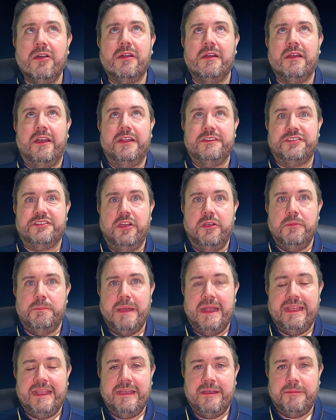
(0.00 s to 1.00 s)
like Joe
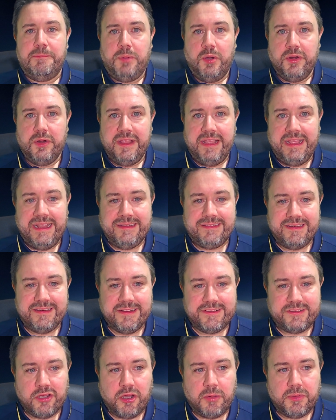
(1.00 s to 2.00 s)
Bennett had put it into the
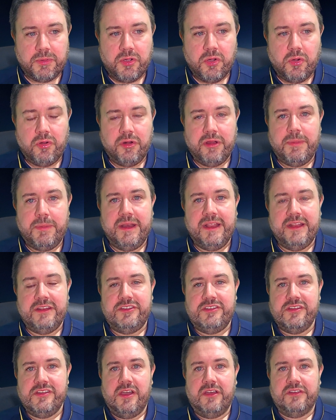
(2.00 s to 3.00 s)
top corner, but it
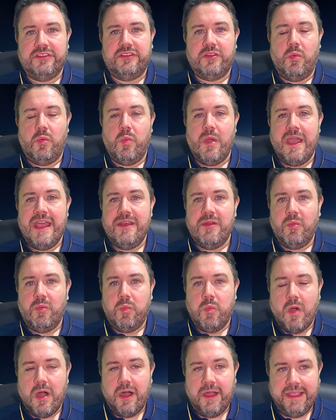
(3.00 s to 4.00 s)
just went
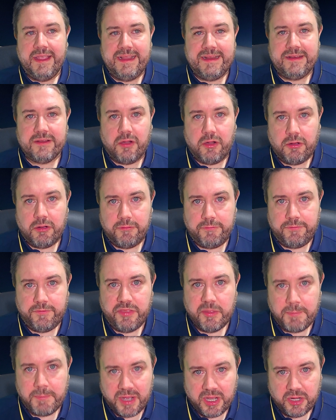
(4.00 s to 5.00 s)
wide of
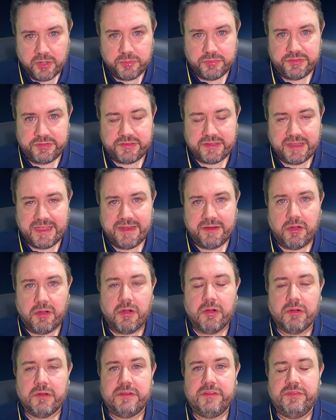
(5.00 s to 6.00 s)
the post, and
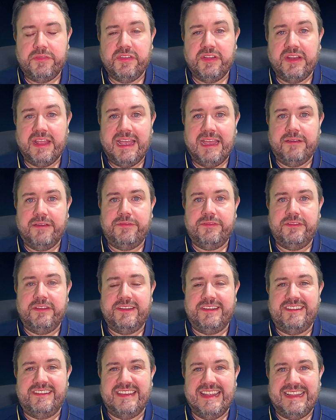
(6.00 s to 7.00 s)
Oxford have to
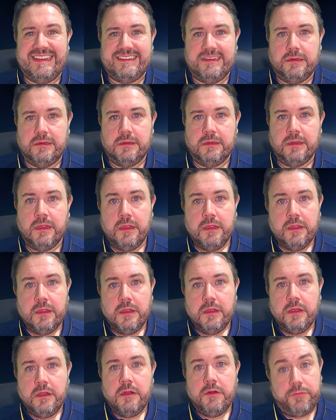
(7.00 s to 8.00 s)
settle
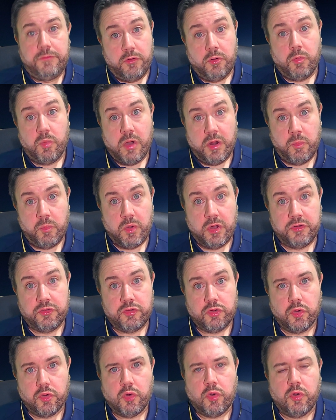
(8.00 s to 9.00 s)
for a 1-1
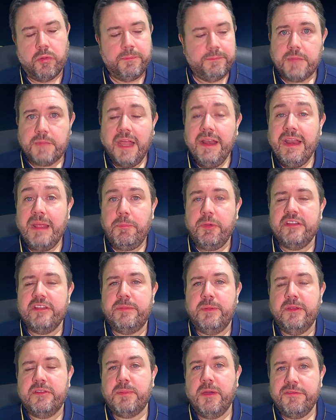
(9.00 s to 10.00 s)
draw. And that brings
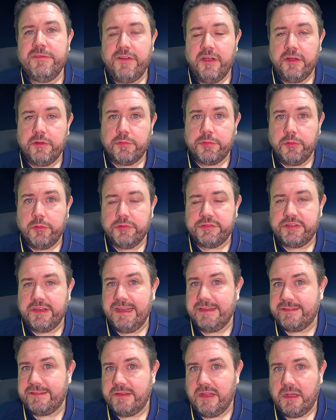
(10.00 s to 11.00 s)
me on to my final thoughts, and
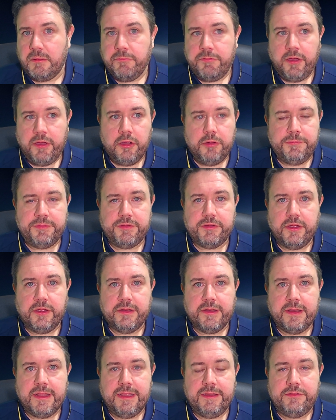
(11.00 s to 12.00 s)
let's start with the home side,
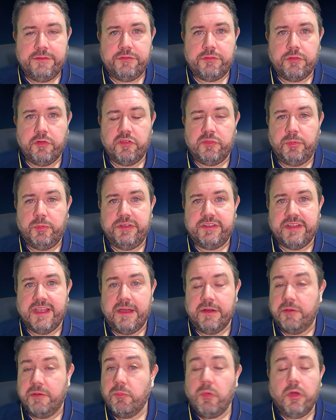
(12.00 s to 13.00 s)
and that is Shrewsbury
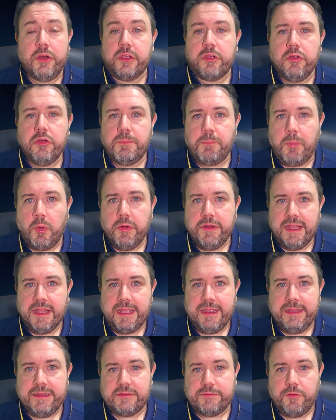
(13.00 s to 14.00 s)
Town. And what a good point that
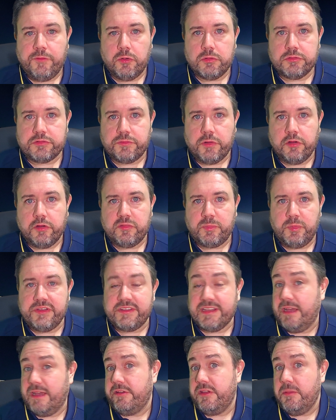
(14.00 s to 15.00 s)
is for Shrewsbury
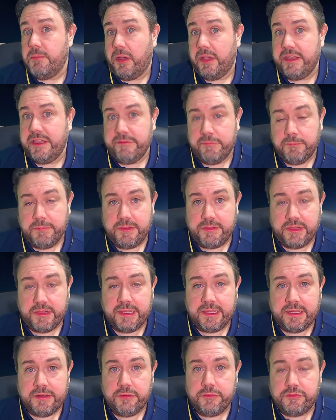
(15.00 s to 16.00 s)
Town. You might even be
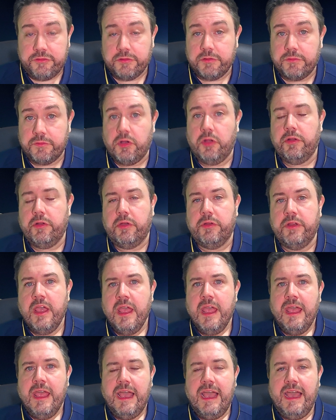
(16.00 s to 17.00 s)
thinking that you should have gone on
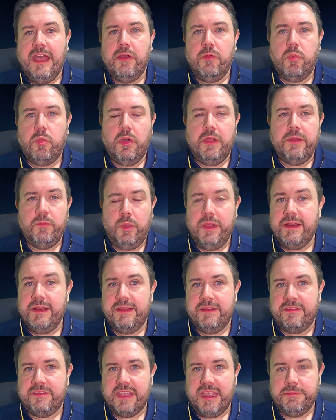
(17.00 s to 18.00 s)
and win
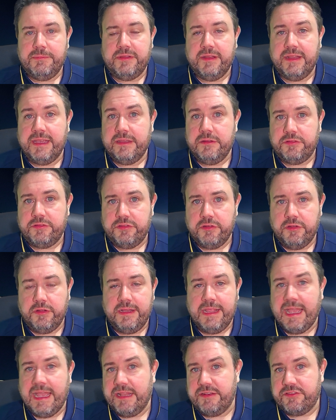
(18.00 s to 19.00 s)
this game today. You
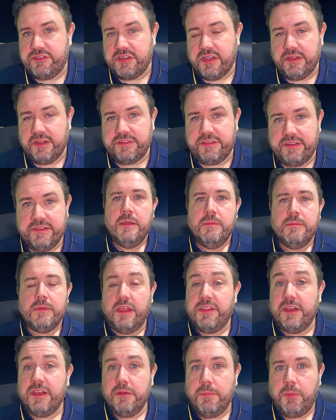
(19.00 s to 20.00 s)
certainly had chances. I
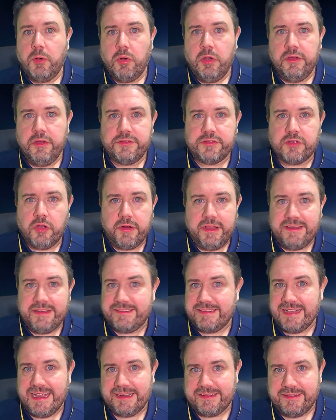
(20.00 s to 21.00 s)
think that Paul Hurst got his
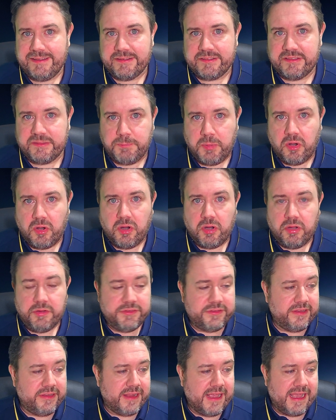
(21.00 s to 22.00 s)
tactics spot on
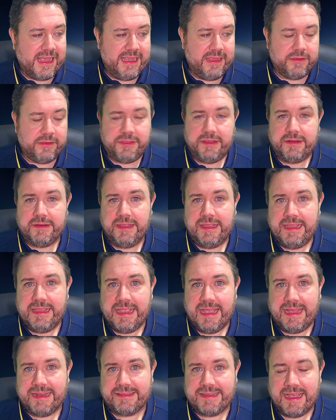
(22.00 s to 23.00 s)
today. I think that he
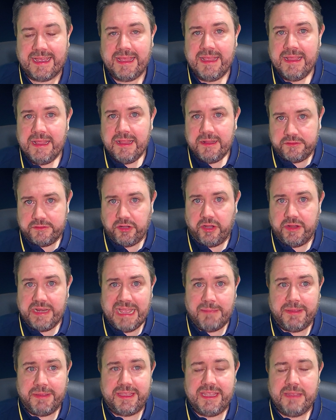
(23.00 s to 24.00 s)
had that
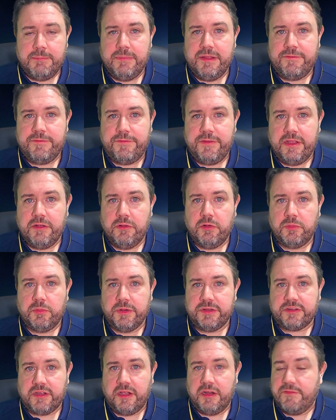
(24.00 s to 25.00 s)
dynamic in midfield,
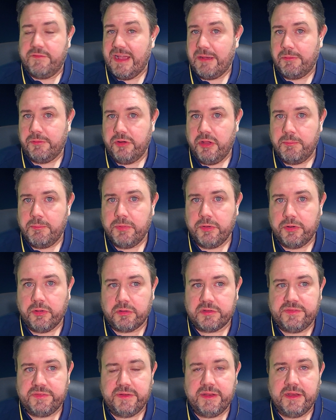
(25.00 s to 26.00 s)
which kind of outnumbered
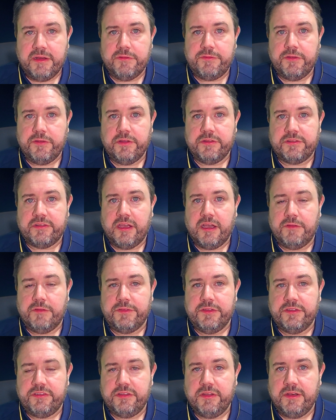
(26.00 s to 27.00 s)
Oxford in the first half
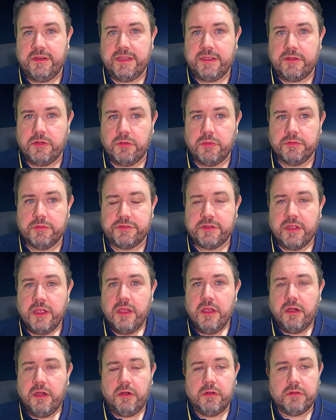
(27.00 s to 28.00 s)
and certainly caused
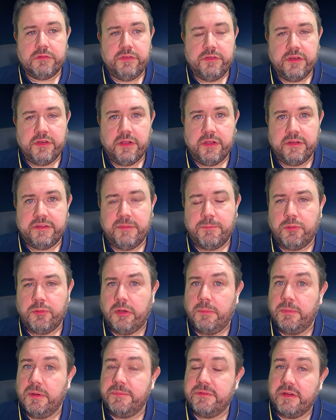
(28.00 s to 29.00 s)
Oxford United
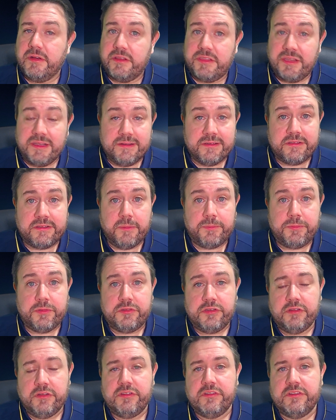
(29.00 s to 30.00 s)
problems. And I think the
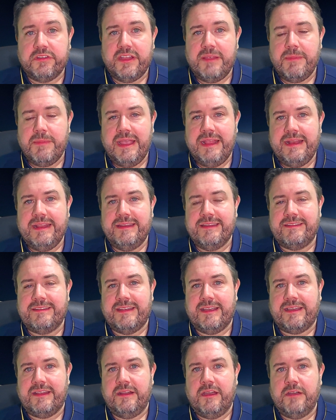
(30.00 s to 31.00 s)
substitutions that he made in the
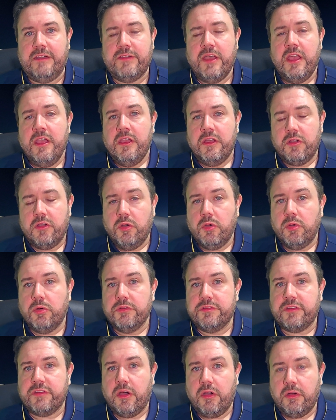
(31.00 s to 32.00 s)
second half
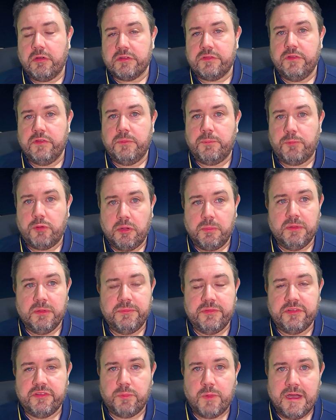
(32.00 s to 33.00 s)
caused Oxford
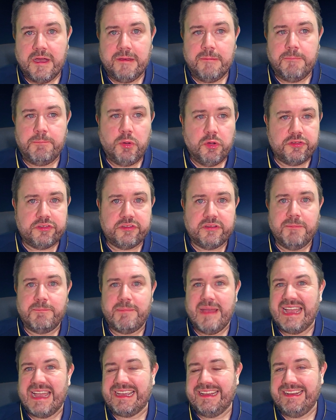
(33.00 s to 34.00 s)
problems as well and pushed them
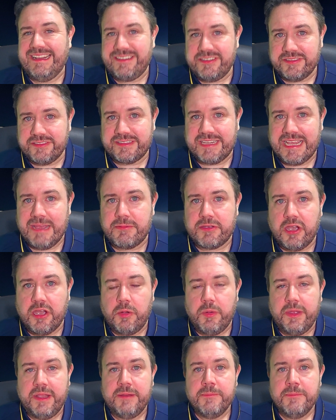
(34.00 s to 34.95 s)
back. And they just kept going.